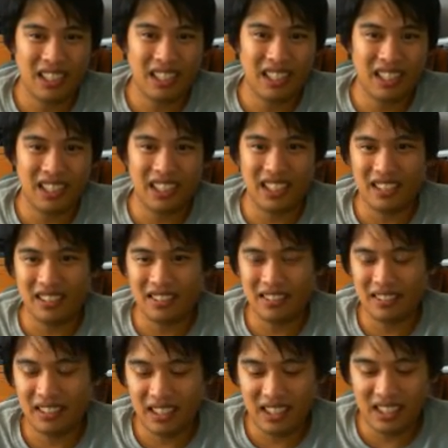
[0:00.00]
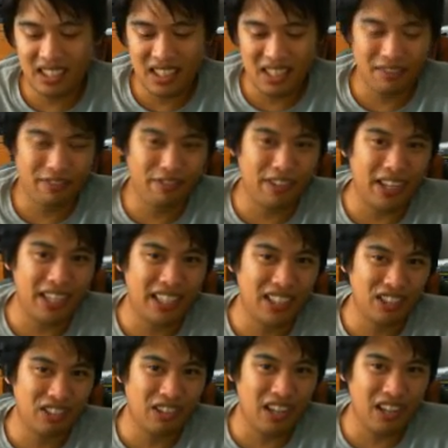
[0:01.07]
You know, he's not fighting
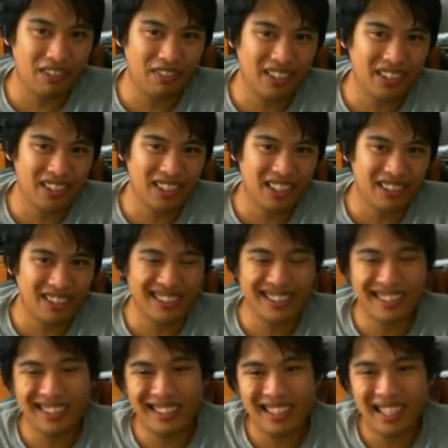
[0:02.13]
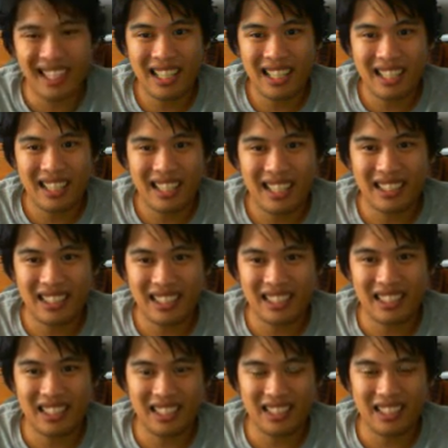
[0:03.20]
too often, so I
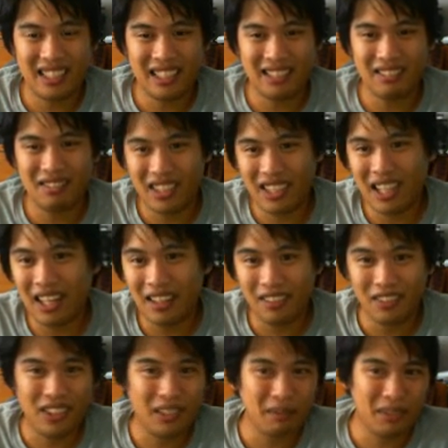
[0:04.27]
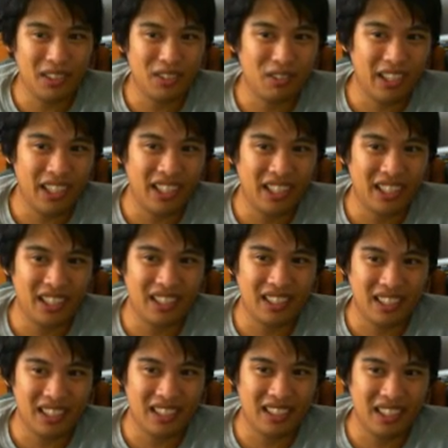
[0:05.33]
guess he can like recover in between a
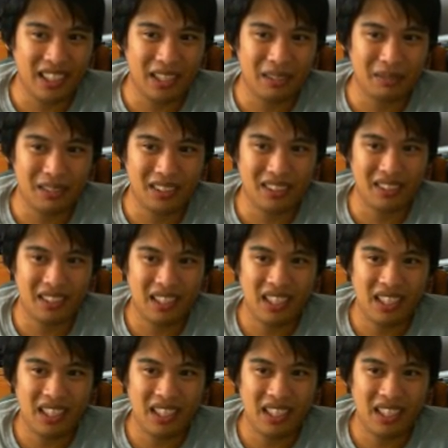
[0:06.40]
lot of times.